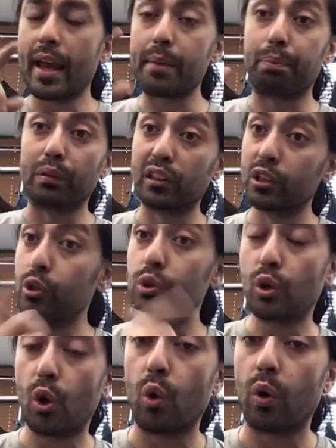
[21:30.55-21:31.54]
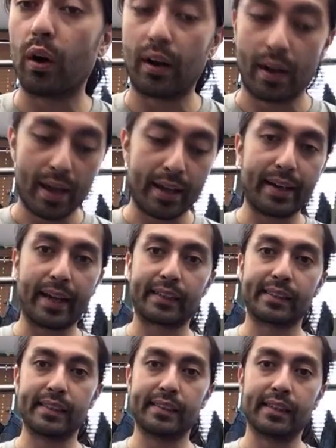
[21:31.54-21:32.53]
a blue core
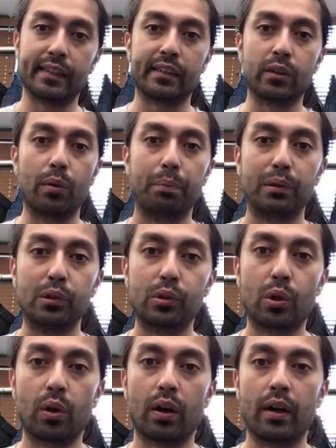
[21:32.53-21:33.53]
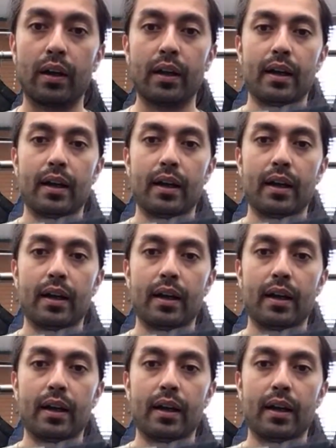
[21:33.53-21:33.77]
next season, so a blue core.